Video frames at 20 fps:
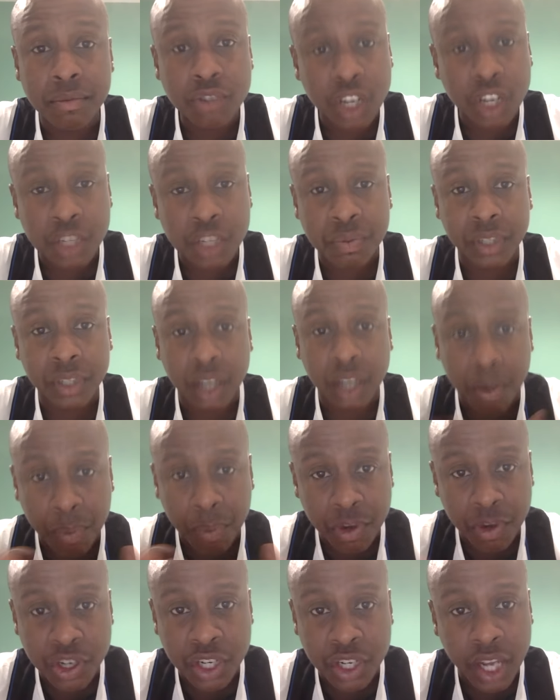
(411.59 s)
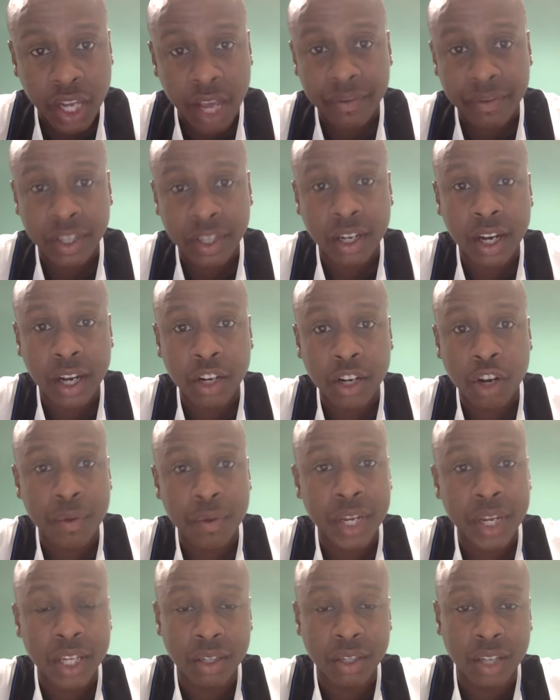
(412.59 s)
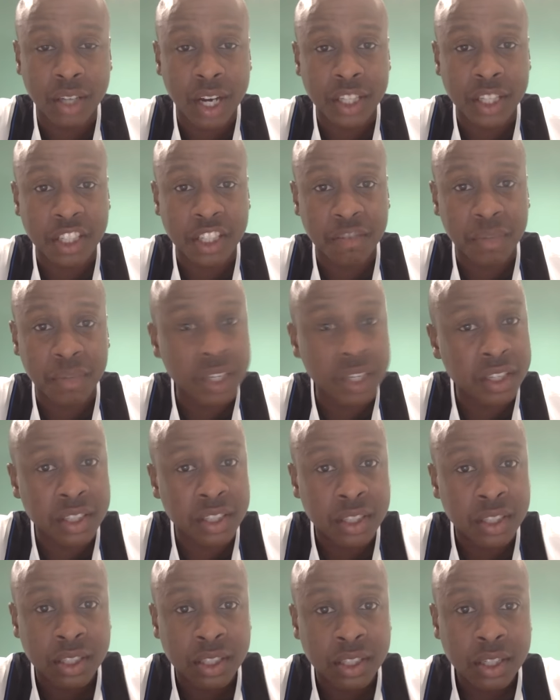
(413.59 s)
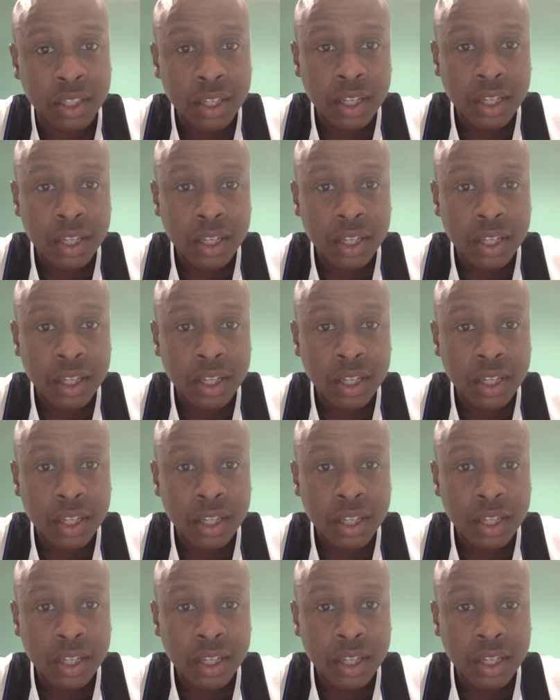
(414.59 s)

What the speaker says: Trust me, I appreciate every kind comment that you guys give me, because